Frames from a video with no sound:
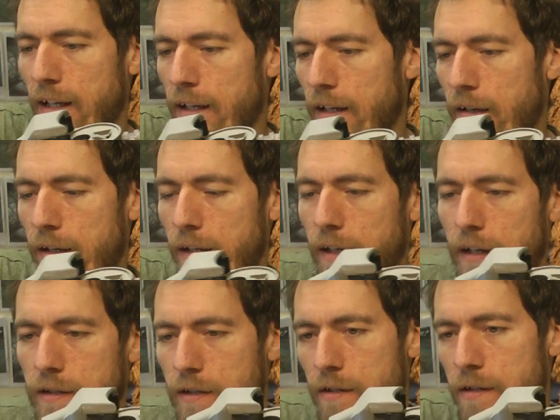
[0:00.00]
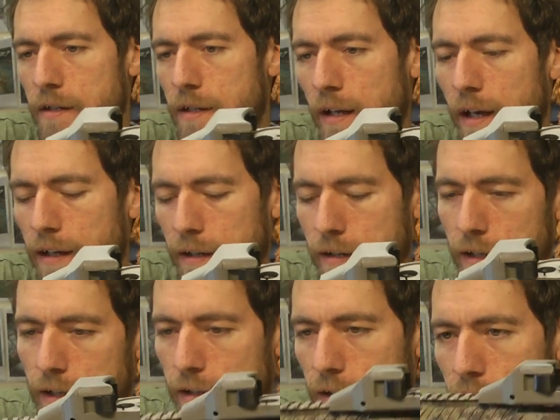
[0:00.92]
And now you can just slide it
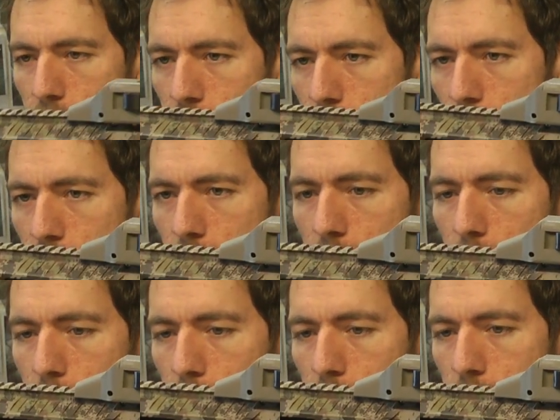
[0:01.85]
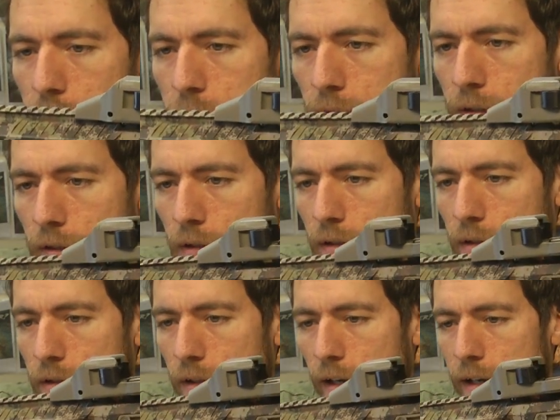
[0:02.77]
in, turn the bolts
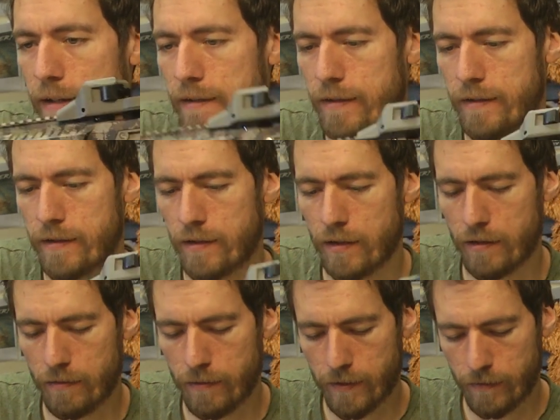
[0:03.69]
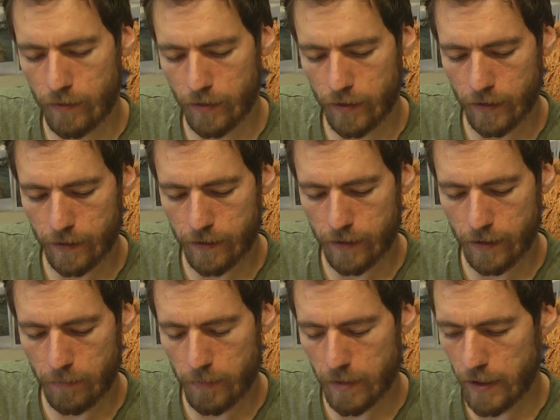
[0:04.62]
tighter so it will not
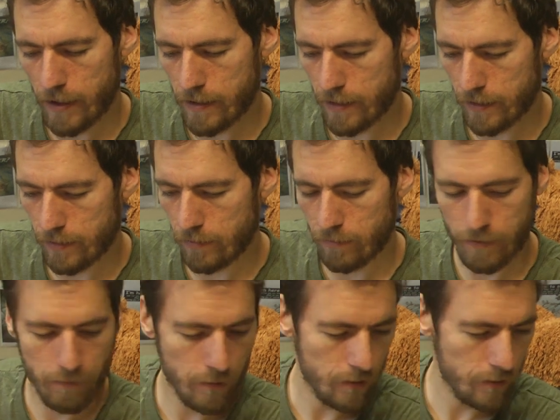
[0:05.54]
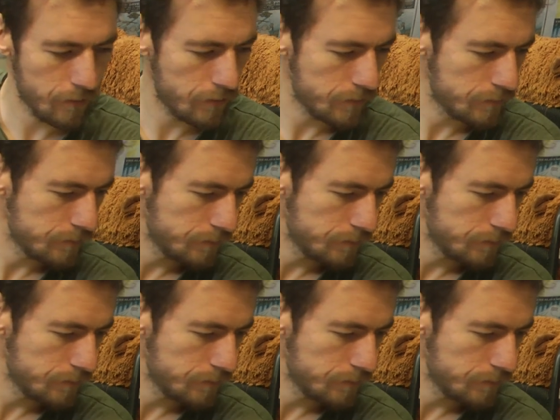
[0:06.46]
be easy to remove.